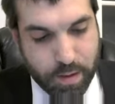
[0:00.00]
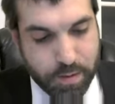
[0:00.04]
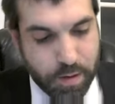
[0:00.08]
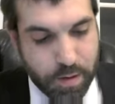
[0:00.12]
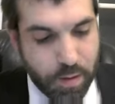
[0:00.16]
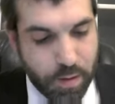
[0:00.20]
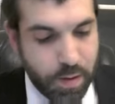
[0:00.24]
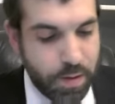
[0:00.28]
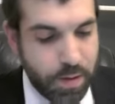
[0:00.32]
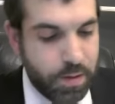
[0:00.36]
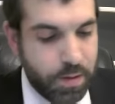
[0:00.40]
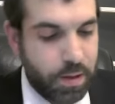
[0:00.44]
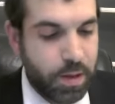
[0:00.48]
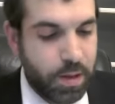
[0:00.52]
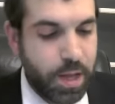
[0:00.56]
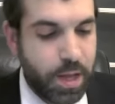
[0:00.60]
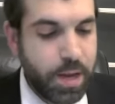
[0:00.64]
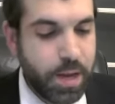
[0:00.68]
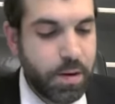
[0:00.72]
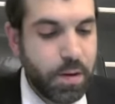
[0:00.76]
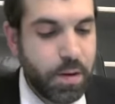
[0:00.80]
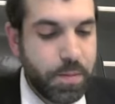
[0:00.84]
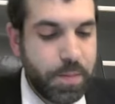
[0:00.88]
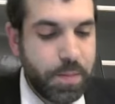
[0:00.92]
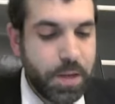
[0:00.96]
So in
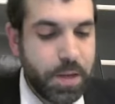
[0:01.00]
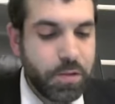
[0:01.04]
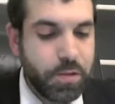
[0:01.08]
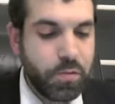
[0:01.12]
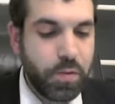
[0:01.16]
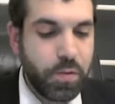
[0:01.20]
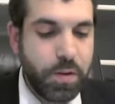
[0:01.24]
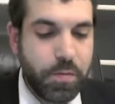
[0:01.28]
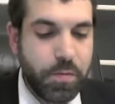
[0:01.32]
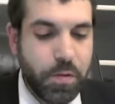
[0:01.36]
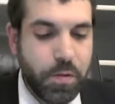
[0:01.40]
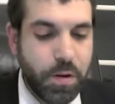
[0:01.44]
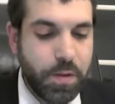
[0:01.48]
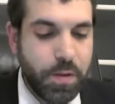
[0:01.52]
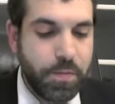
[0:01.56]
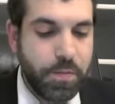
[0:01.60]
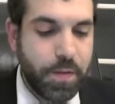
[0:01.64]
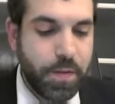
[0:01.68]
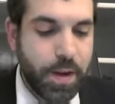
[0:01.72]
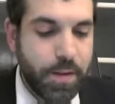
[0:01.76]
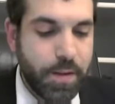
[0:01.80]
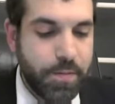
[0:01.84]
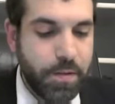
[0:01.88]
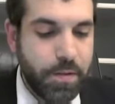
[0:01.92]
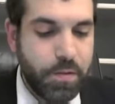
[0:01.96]
later on page
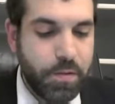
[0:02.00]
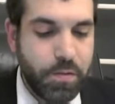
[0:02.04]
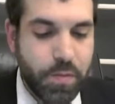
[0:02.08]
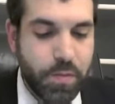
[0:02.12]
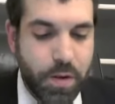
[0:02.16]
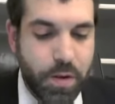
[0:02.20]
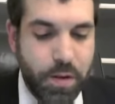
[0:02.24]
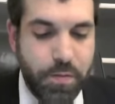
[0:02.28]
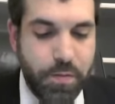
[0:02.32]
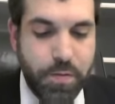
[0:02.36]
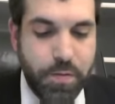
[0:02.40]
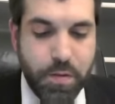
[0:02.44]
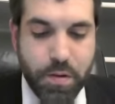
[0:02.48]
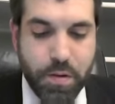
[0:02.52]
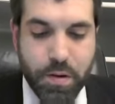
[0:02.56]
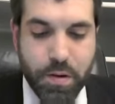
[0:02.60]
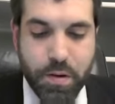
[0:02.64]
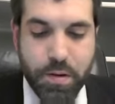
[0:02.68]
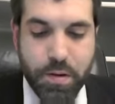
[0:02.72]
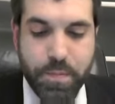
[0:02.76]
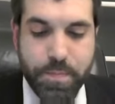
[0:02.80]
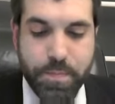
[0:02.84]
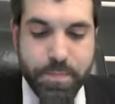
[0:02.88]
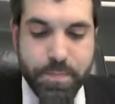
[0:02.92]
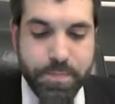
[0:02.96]
345, verse
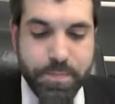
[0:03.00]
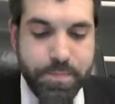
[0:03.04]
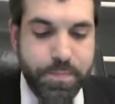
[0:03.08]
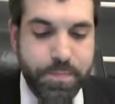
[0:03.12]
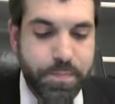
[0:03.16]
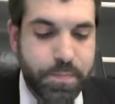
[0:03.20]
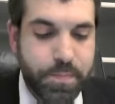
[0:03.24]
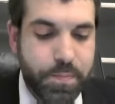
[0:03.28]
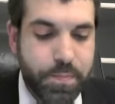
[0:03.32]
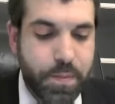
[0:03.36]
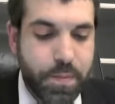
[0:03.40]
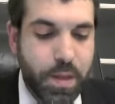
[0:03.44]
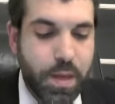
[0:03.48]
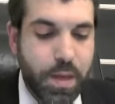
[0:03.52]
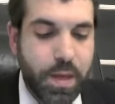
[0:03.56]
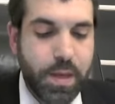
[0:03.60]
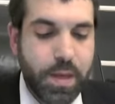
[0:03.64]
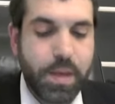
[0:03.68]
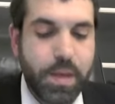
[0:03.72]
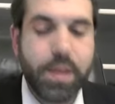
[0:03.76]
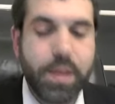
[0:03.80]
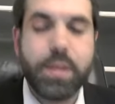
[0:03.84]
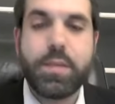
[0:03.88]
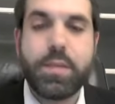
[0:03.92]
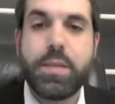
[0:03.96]
24,
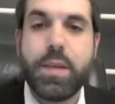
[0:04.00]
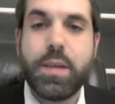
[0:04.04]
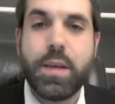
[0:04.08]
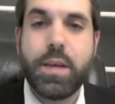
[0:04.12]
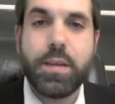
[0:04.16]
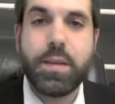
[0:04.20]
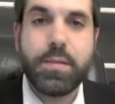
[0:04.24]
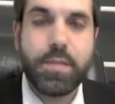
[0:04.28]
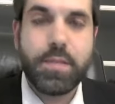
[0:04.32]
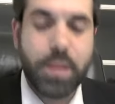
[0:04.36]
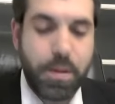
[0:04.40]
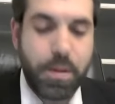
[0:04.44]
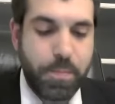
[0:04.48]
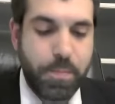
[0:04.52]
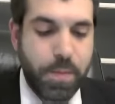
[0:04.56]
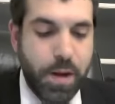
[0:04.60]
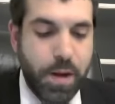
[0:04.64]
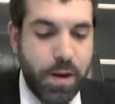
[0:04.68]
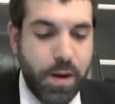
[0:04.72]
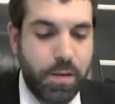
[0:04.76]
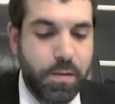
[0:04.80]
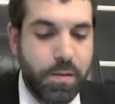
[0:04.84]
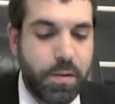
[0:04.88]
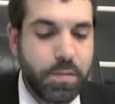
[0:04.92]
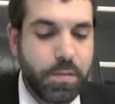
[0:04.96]
it says that
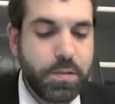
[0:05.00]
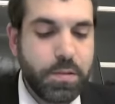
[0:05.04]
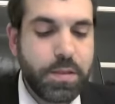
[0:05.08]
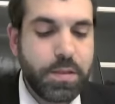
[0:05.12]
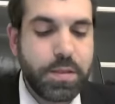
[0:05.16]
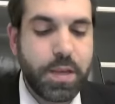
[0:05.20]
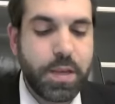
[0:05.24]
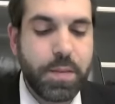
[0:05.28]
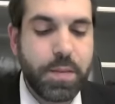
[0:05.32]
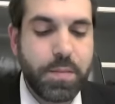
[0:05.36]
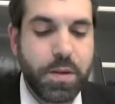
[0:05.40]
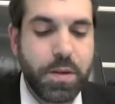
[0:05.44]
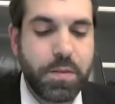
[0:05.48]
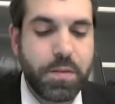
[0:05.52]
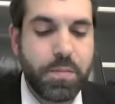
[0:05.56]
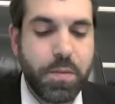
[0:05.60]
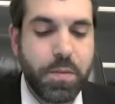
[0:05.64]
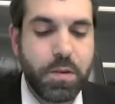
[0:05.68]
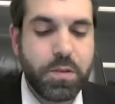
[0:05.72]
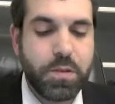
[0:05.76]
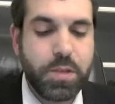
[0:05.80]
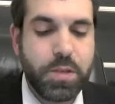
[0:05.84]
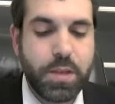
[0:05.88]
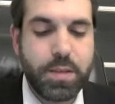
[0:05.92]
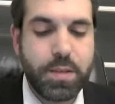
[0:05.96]
Paro summoned
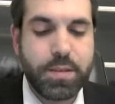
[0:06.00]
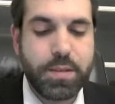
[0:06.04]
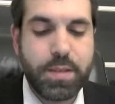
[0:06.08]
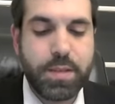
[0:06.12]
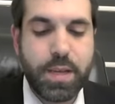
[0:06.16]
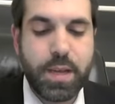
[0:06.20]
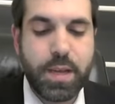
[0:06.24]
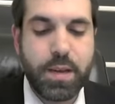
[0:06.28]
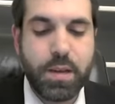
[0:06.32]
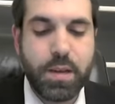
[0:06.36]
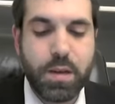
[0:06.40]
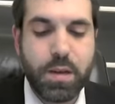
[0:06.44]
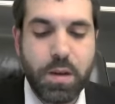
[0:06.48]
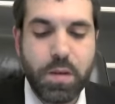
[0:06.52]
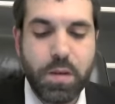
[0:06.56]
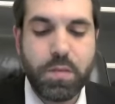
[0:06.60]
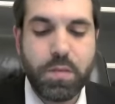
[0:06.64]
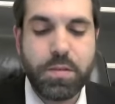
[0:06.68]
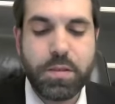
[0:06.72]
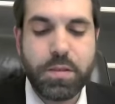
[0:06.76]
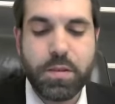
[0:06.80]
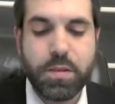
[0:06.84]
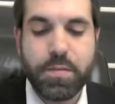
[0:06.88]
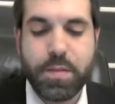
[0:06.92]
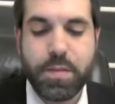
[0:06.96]
Moshe and said, Go
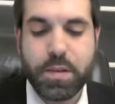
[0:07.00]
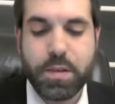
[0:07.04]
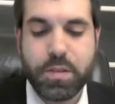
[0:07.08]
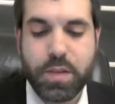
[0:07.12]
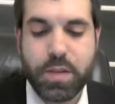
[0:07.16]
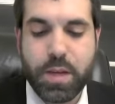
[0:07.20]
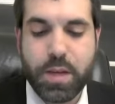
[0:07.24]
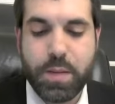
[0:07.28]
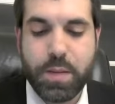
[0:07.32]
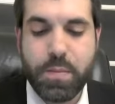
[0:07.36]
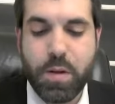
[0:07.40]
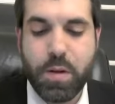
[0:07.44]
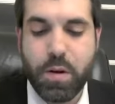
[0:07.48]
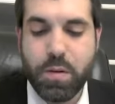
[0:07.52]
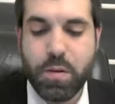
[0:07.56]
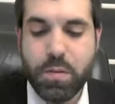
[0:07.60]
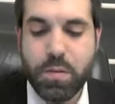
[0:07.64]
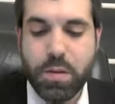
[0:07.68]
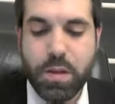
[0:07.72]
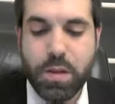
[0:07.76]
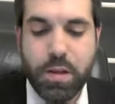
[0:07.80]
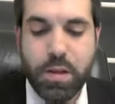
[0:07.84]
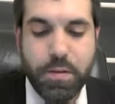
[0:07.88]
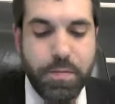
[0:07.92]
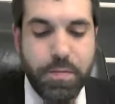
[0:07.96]
serve Hashem,
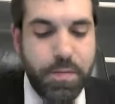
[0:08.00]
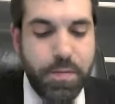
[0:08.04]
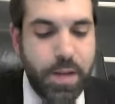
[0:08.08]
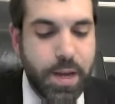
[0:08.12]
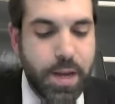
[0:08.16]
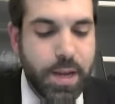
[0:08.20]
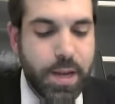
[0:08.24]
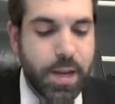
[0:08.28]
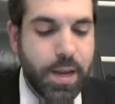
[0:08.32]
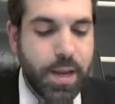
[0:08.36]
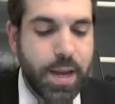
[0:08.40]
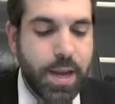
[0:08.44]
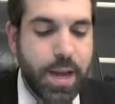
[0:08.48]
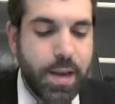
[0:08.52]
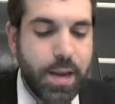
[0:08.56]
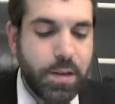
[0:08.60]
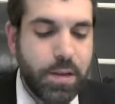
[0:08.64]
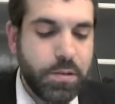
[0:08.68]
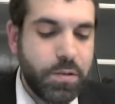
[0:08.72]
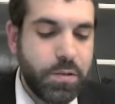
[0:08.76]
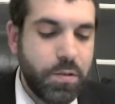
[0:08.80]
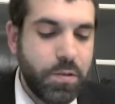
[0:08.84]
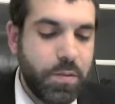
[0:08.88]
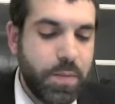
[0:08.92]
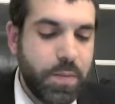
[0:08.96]
only your flock and cattle
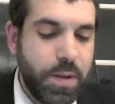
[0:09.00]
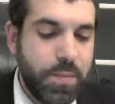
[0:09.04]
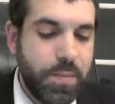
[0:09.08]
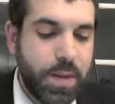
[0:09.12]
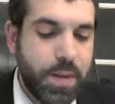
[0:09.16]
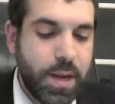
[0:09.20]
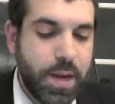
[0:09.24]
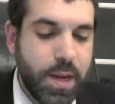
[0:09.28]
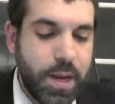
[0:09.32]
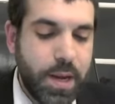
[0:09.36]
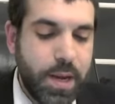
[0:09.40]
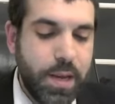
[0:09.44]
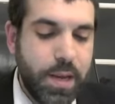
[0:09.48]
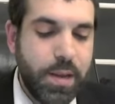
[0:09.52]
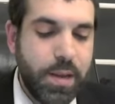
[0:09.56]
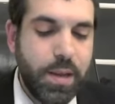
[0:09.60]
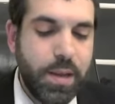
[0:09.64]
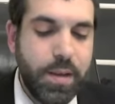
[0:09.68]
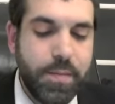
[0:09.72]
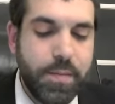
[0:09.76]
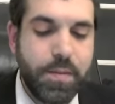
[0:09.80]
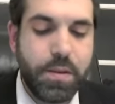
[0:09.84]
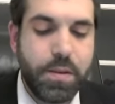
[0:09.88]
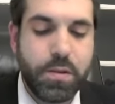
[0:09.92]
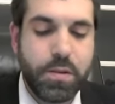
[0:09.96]
shall remain behind,
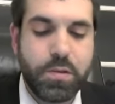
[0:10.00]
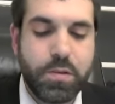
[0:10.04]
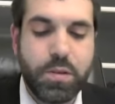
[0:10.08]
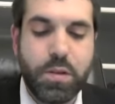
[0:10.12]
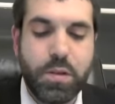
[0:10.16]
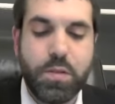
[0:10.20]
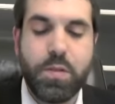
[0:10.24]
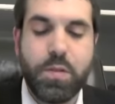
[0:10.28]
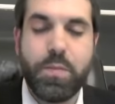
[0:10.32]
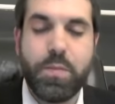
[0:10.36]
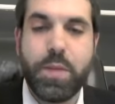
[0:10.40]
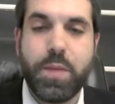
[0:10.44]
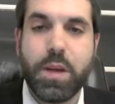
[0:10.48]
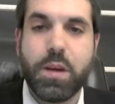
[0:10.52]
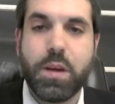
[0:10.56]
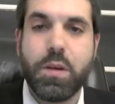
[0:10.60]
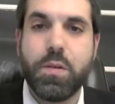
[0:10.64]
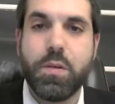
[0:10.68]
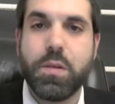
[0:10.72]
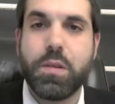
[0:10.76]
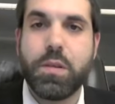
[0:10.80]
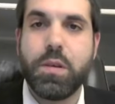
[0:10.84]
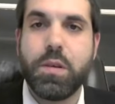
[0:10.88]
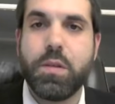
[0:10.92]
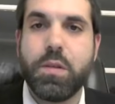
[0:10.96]
even your children may go
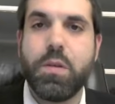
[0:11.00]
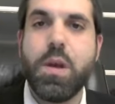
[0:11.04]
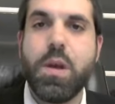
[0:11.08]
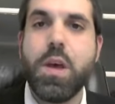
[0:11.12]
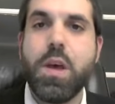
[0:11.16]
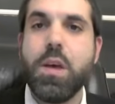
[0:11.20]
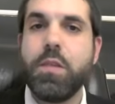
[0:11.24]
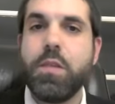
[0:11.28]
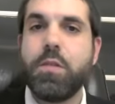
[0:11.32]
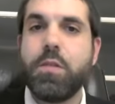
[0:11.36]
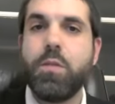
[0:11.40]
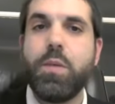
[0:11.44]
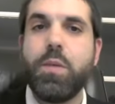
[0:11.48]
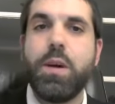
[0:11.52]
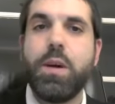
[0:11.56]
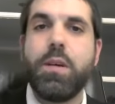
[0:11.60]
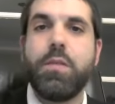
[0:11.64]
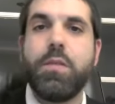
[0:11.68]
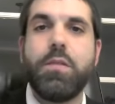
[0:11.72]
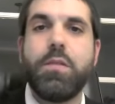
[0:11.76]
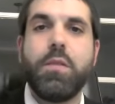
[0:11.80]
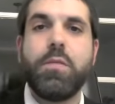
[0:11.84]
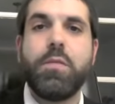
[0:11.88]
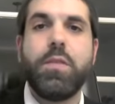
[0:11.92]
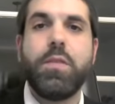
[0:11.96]
with you. So
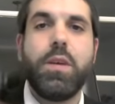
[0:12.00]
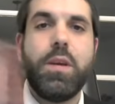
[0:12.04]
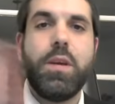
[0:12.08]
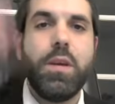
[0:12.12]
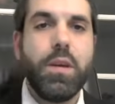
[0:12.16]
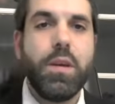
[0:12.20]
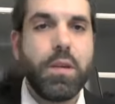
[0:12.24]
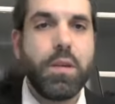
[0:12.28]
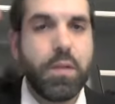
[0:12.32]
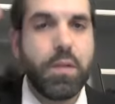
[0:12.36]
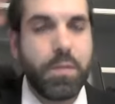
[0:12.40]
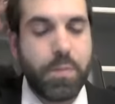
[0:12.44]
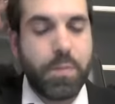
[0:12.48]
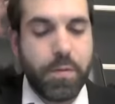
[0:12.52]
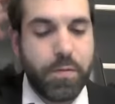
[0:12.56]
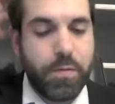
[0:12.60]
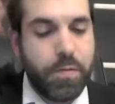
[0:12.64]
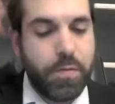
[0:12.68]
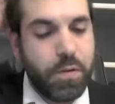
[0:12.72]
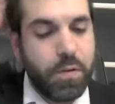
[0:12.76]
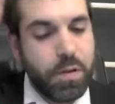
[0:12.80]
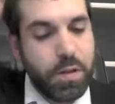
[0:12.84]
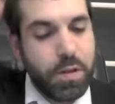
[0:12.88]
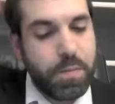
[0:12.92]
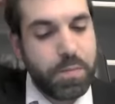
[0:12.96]
whereas over here,
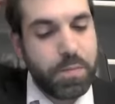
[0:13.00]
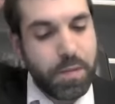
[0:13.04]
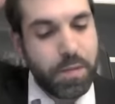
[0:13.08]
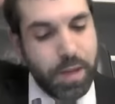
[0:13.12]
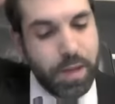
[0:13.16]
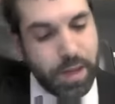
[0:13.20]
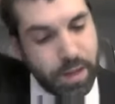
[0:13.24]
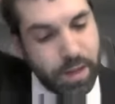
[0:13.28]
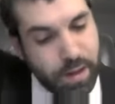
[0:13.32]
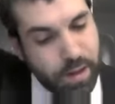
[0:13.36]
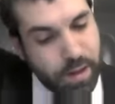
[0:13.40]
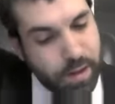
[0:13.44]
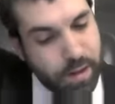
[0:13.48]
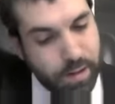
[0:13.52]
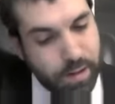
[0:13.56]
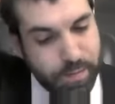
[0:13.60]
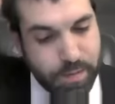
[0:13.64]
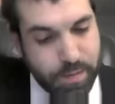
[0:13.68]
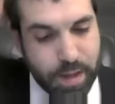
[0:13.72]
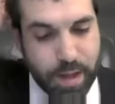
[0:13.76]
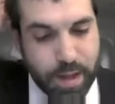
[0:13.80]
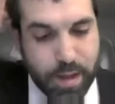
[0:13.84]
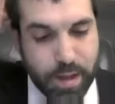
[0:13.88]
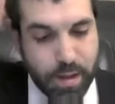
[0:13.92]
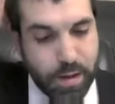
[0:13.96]
before the plague of
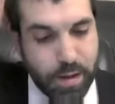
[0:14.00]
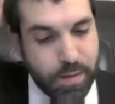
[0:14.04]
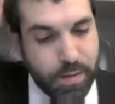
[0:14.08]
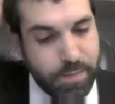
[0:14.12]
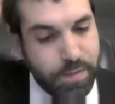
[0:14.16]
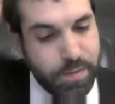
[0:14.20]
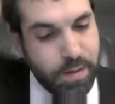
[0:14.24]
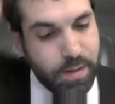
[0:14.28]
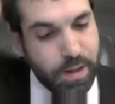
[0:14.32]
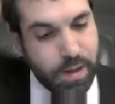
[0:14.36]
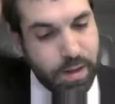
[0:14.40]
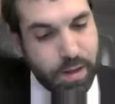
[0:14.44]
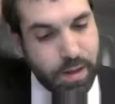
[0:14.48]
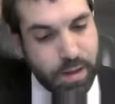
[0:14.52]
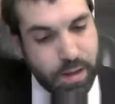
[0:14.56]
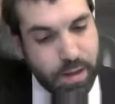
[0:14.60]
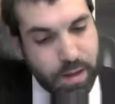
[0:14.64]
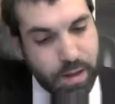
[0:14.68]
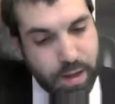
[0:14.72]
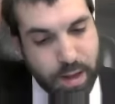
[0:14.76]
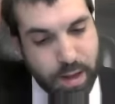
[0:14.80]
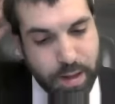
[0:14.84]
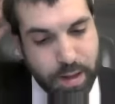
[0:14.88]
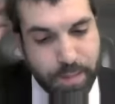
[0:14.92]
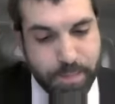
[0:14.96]
the of the
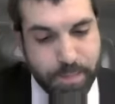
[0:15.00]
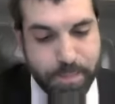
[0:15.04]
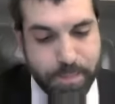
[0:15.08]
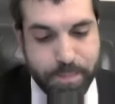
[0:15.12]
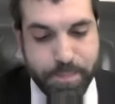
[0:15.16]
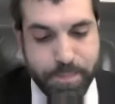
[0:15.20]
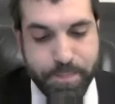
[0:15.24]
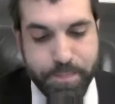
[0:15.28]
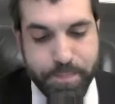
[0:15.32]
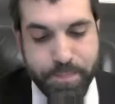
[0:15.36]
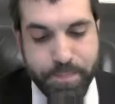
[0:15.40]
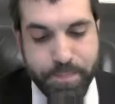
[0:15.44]
um,